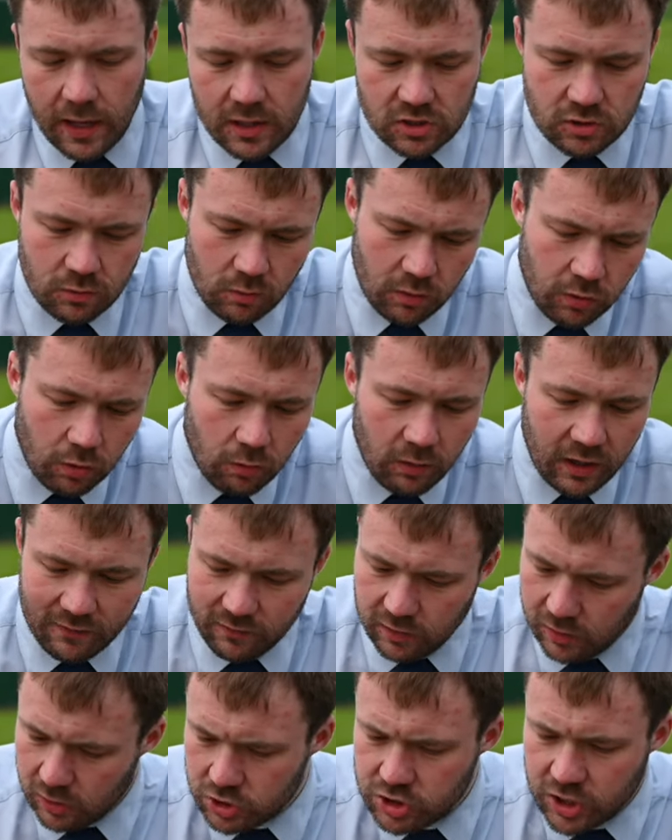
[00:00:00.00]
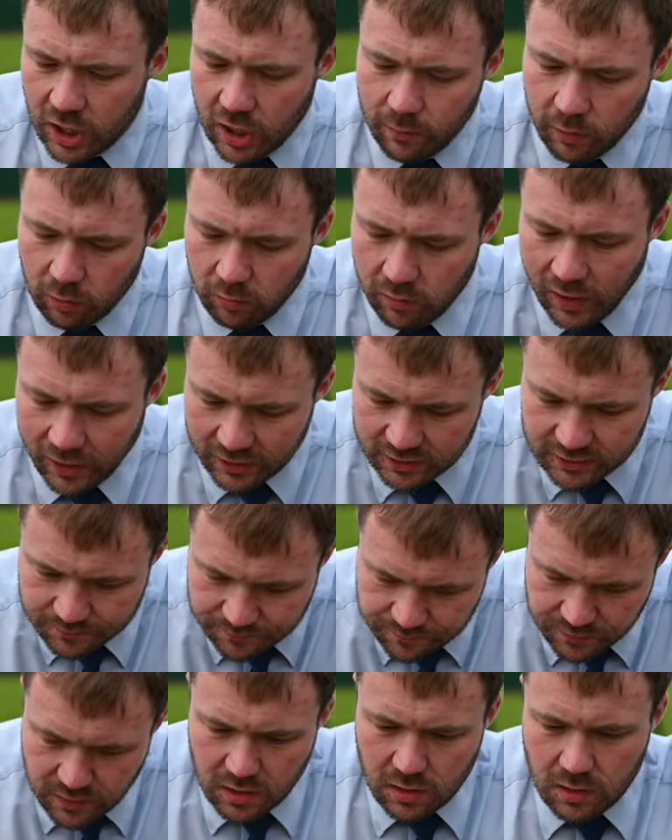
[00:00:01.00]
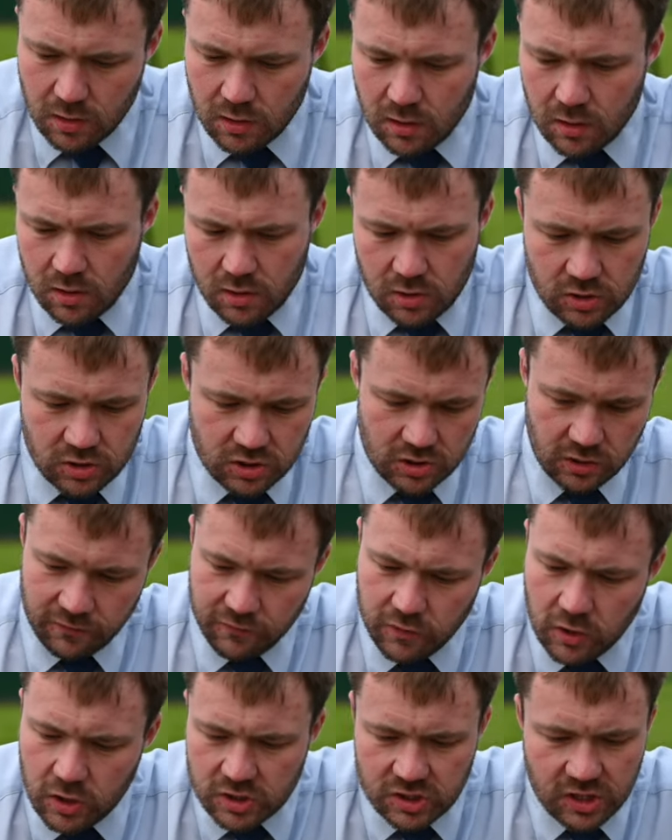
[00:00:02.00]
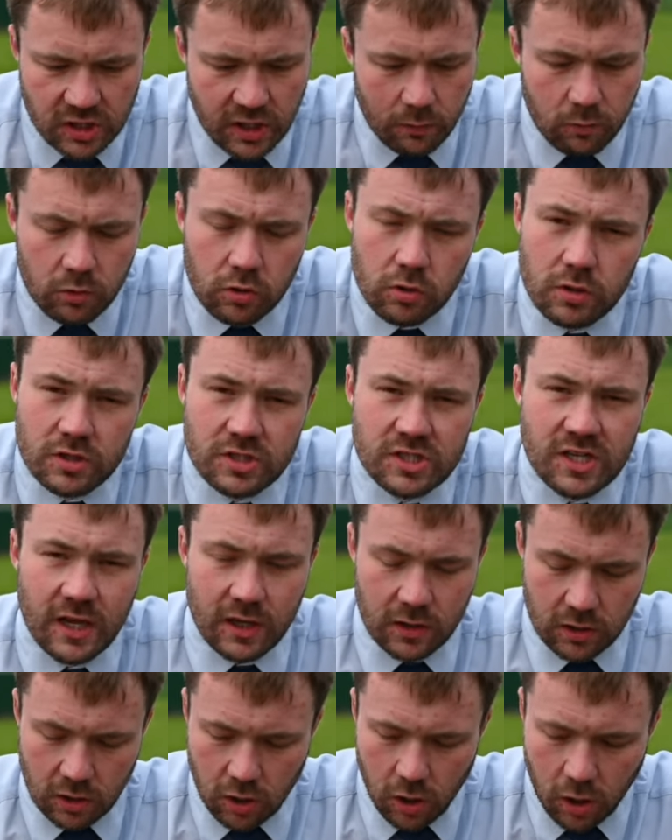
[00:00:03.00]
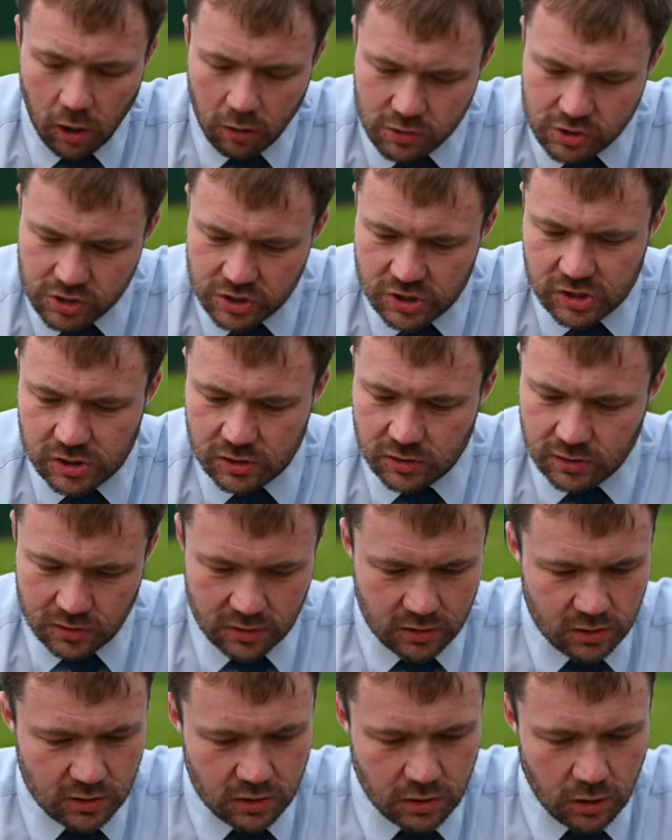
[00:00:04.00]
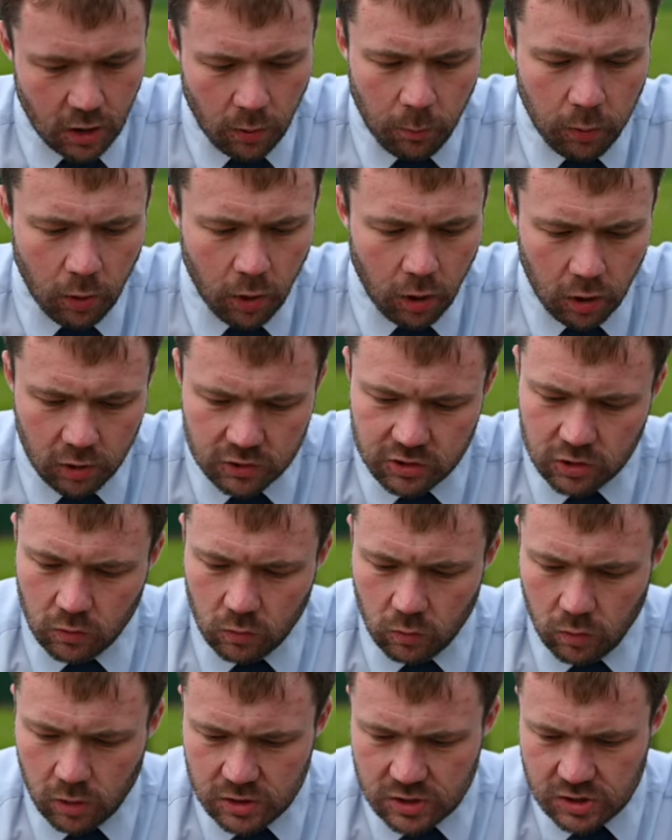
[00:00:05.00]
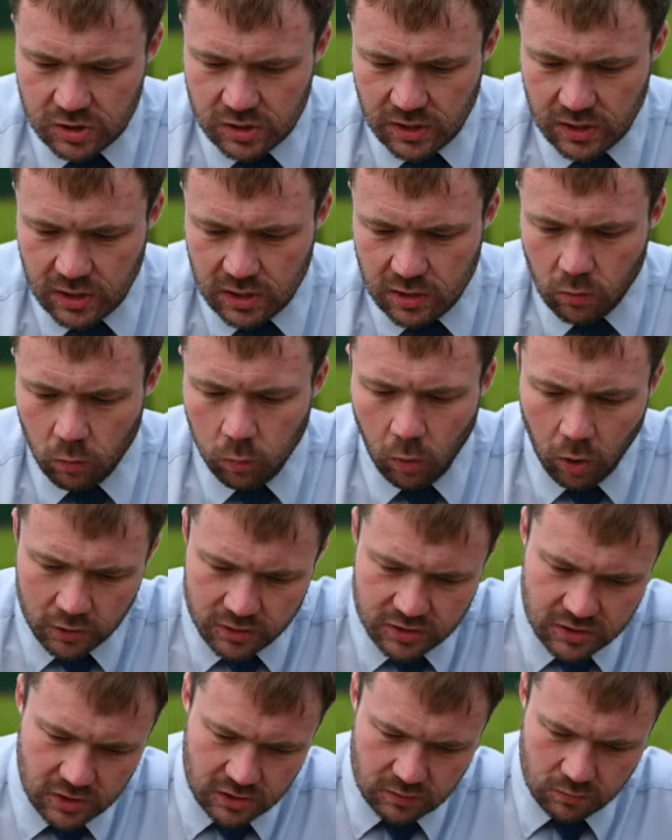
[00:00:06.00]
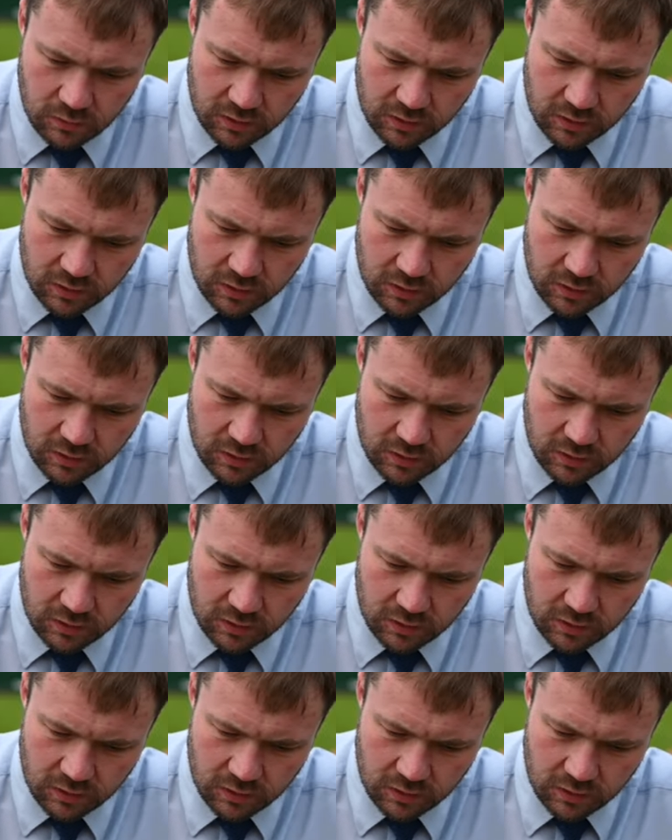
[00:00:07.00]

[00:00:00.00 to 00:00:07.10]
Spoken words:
So we thought we'd have a little chat about that. So the first thing that we noticed taking the cartridges apart was the wads, as